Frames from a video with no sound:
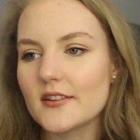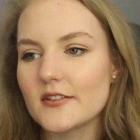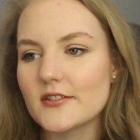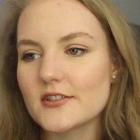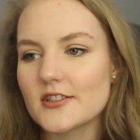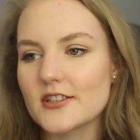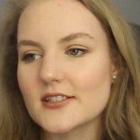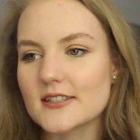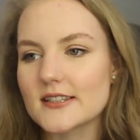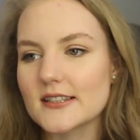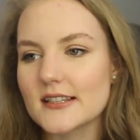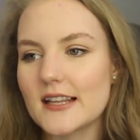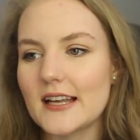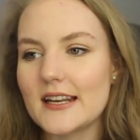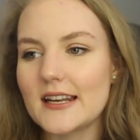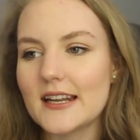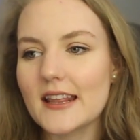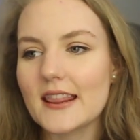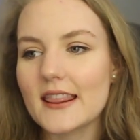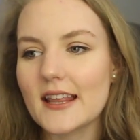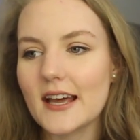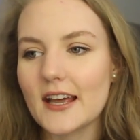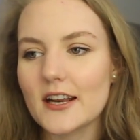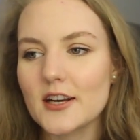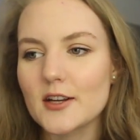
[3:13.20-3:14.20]
just
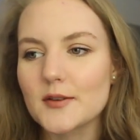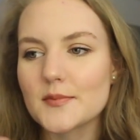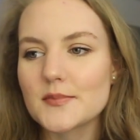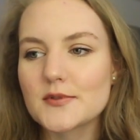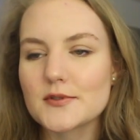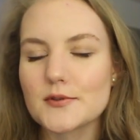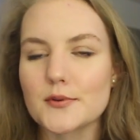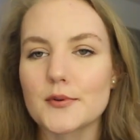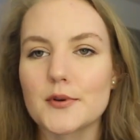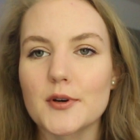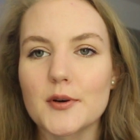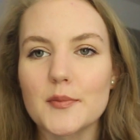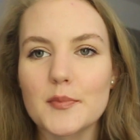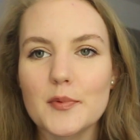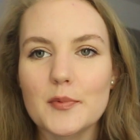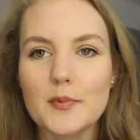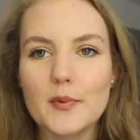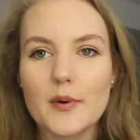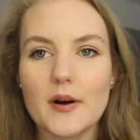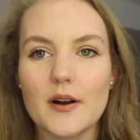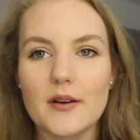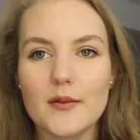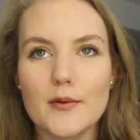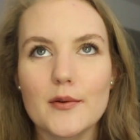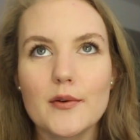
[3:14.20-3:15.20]
letting that absorb
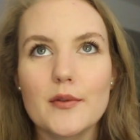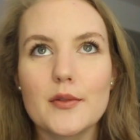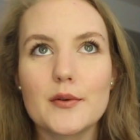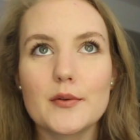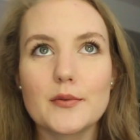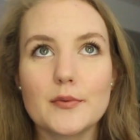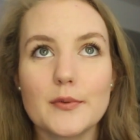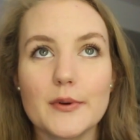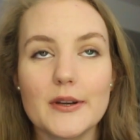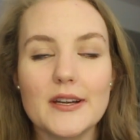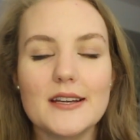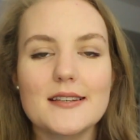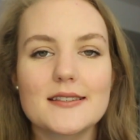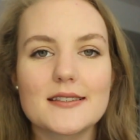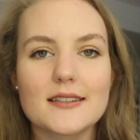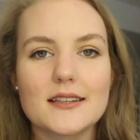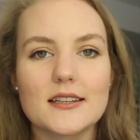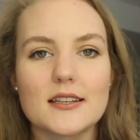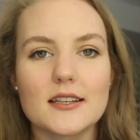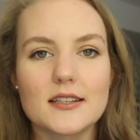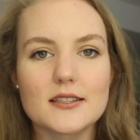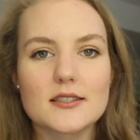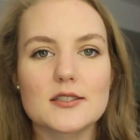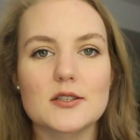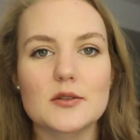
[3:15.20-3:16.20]
the
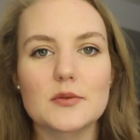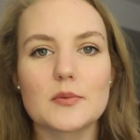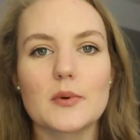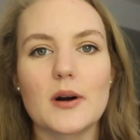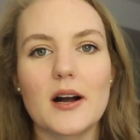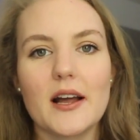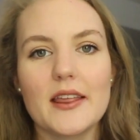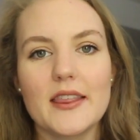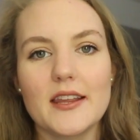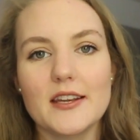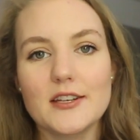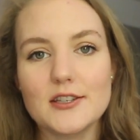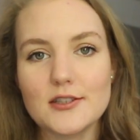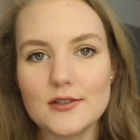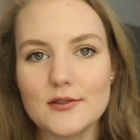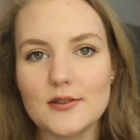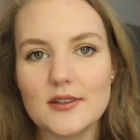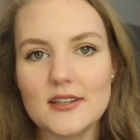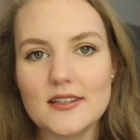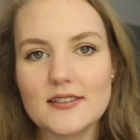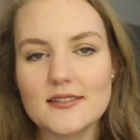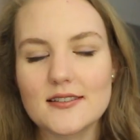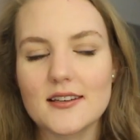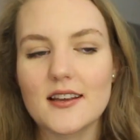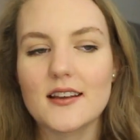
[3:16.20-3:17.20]
reason as to why they do
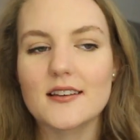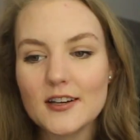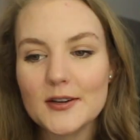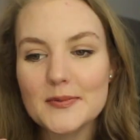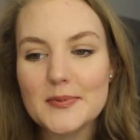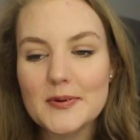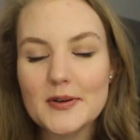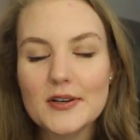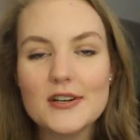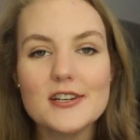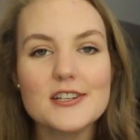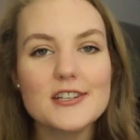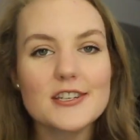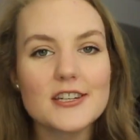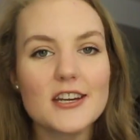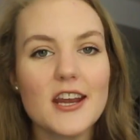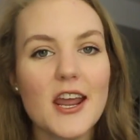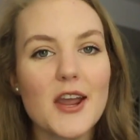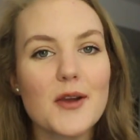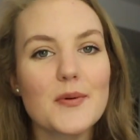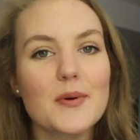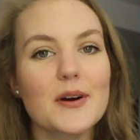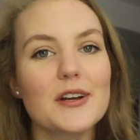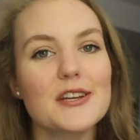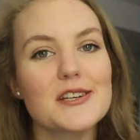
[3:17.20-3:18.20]
these things.
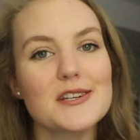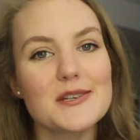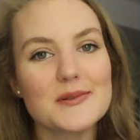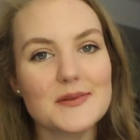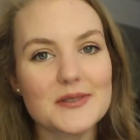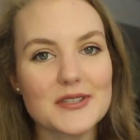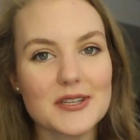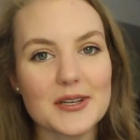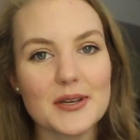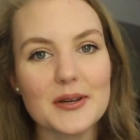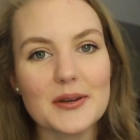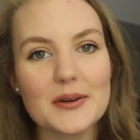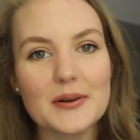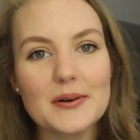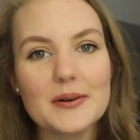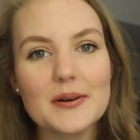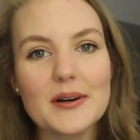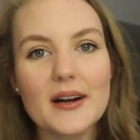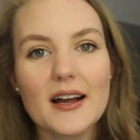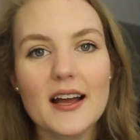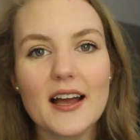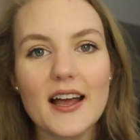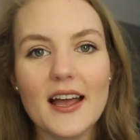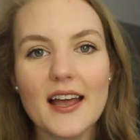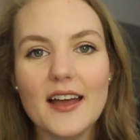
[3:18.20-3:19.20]
Appreciate what you do
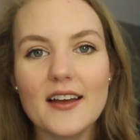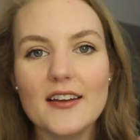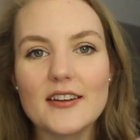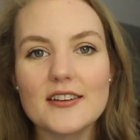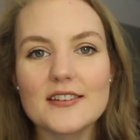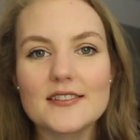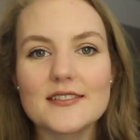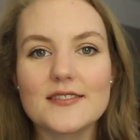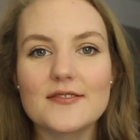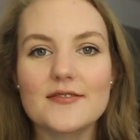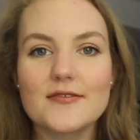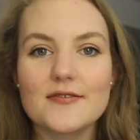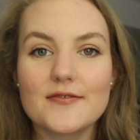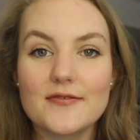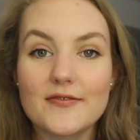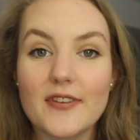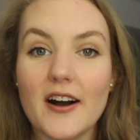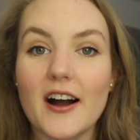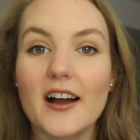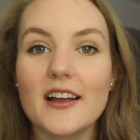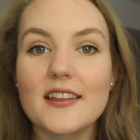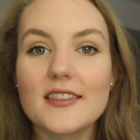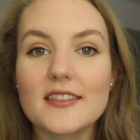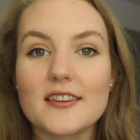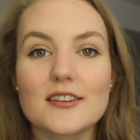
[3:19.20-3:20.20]
and
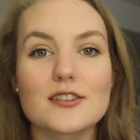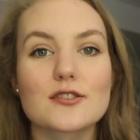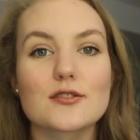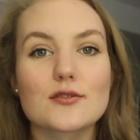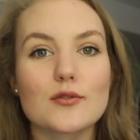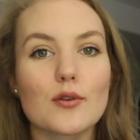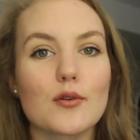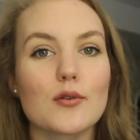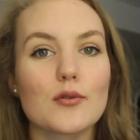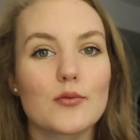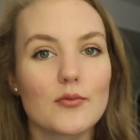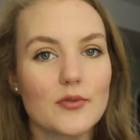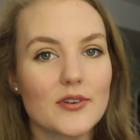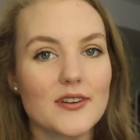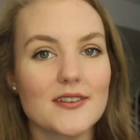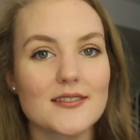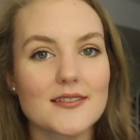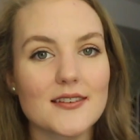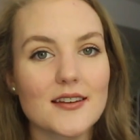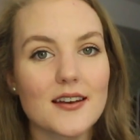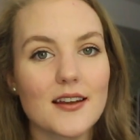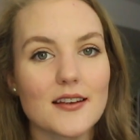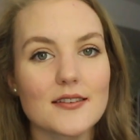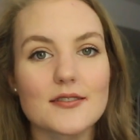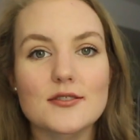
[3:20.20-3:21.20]
find the sole
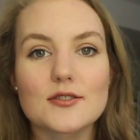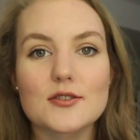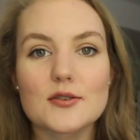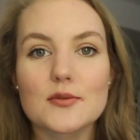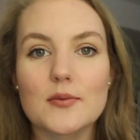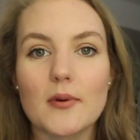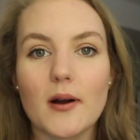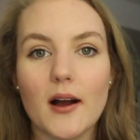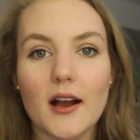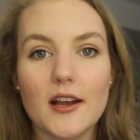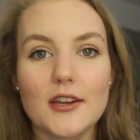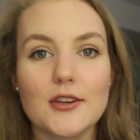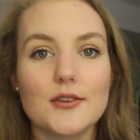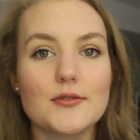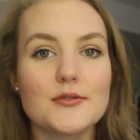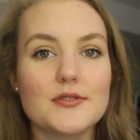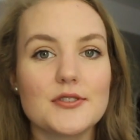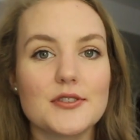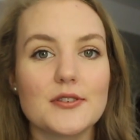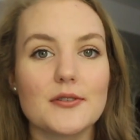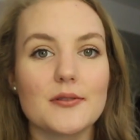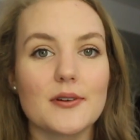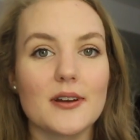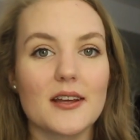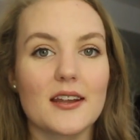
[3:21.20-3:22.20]
reason as to why you
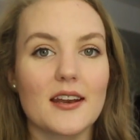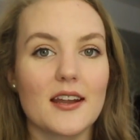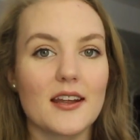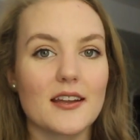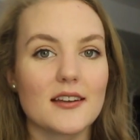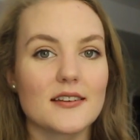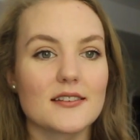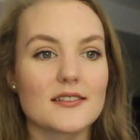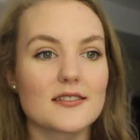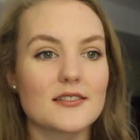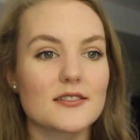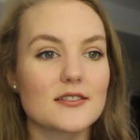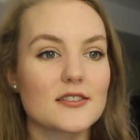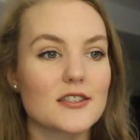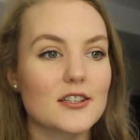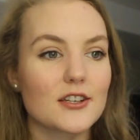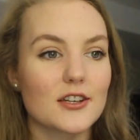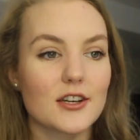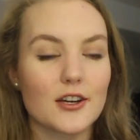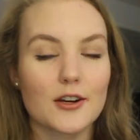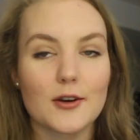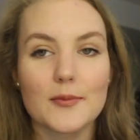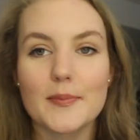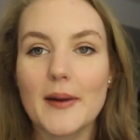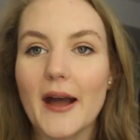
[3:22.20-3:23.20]
do it, and to
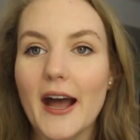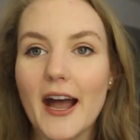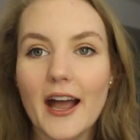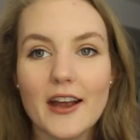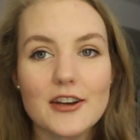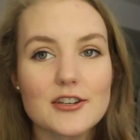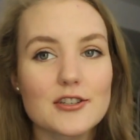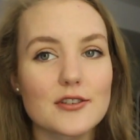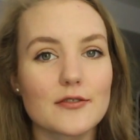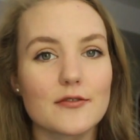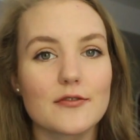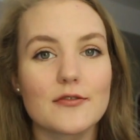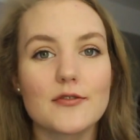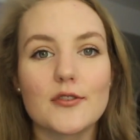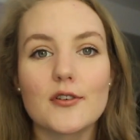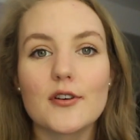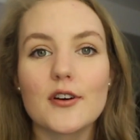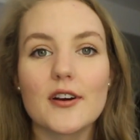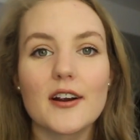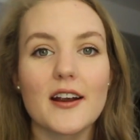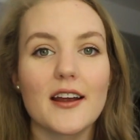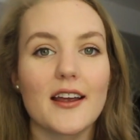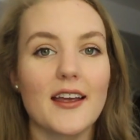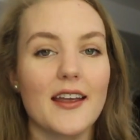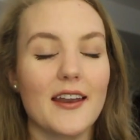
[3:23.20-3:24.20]
your passion
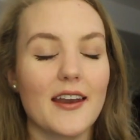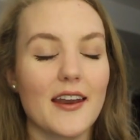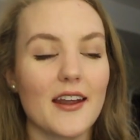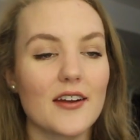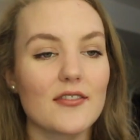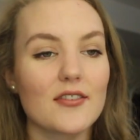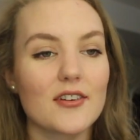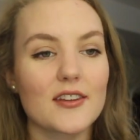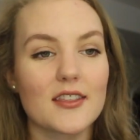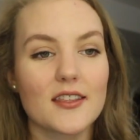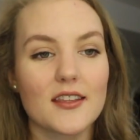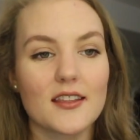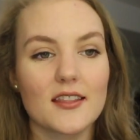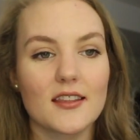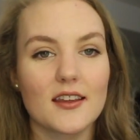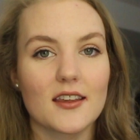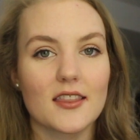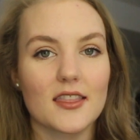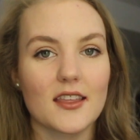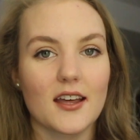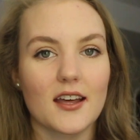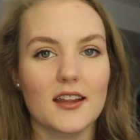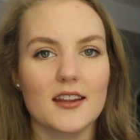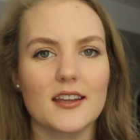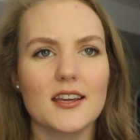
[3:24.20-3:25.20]
for it and everything
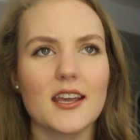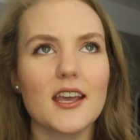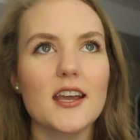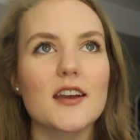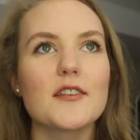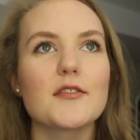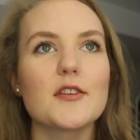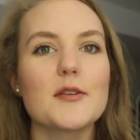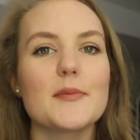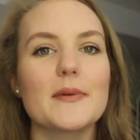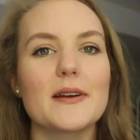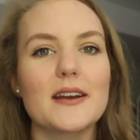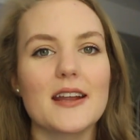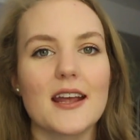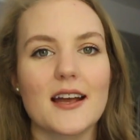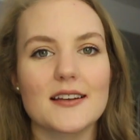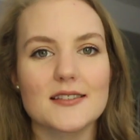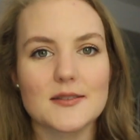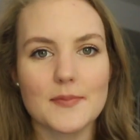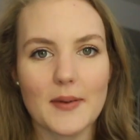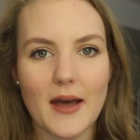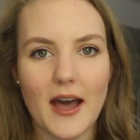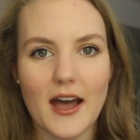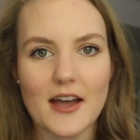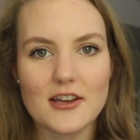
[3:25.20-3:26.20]
like that. Like, everybody
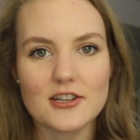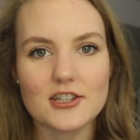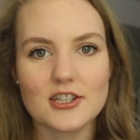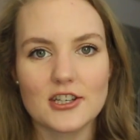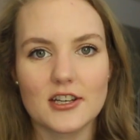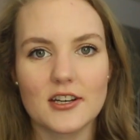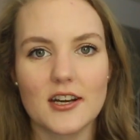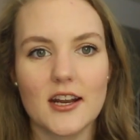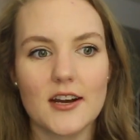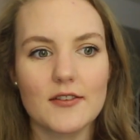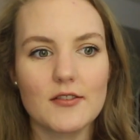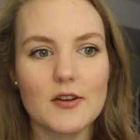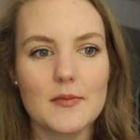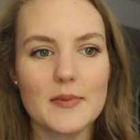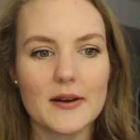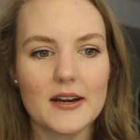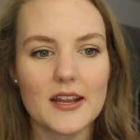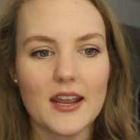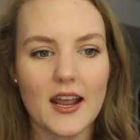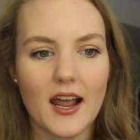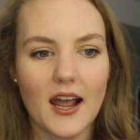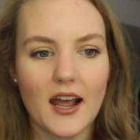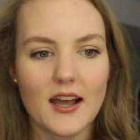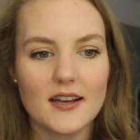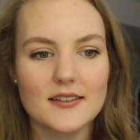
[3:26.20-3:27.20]
has a passion.
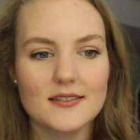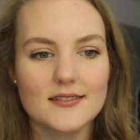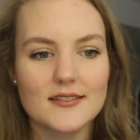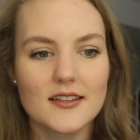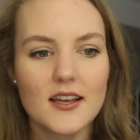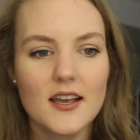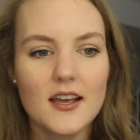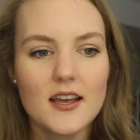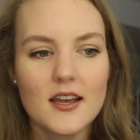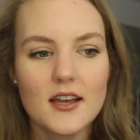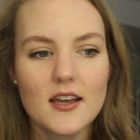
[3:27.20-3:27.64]
Everybody has